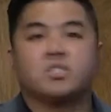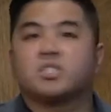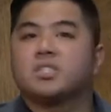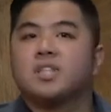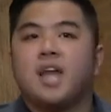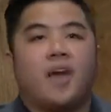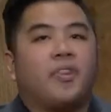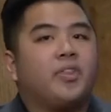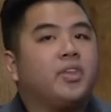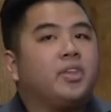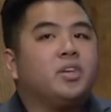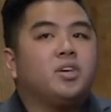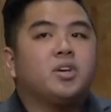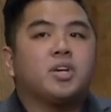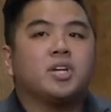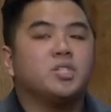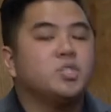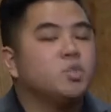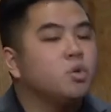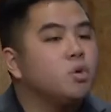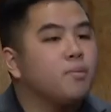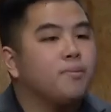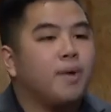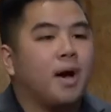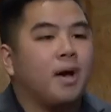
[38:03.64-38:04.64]
nothing you can
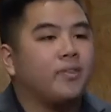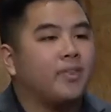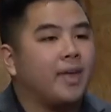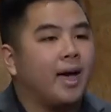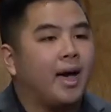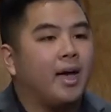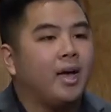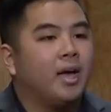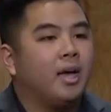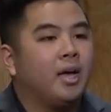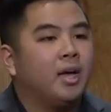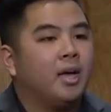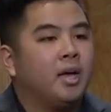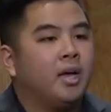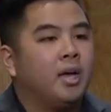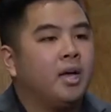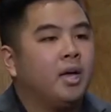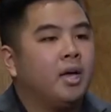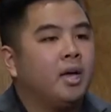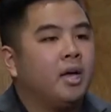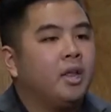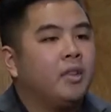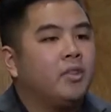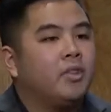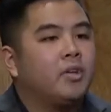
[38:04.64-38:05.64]
do about that.
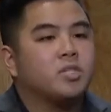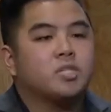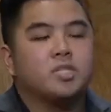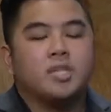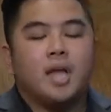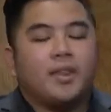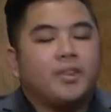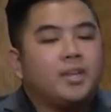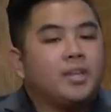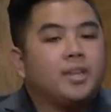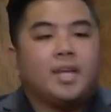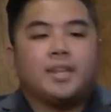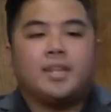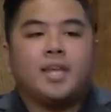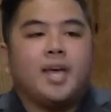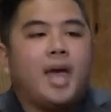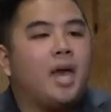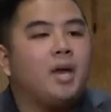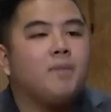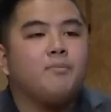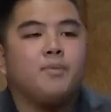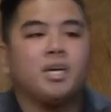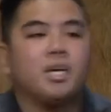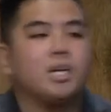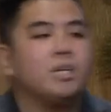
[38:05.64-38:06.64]
There's nothing that the
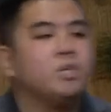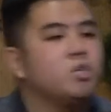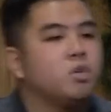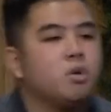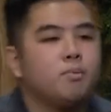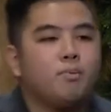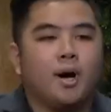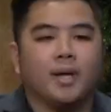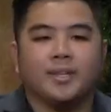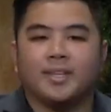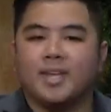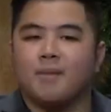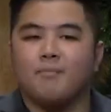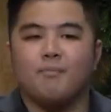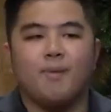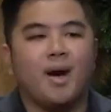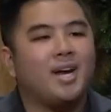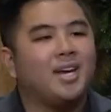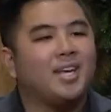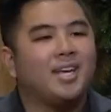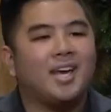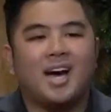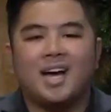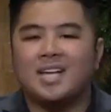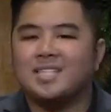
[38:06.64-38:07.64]
enemy can do about that.
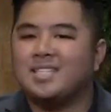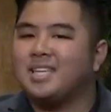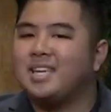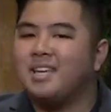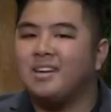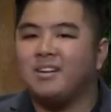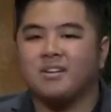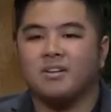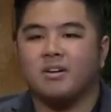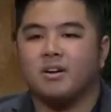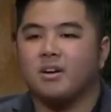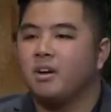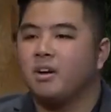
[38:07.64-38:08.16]
Mighty God's here.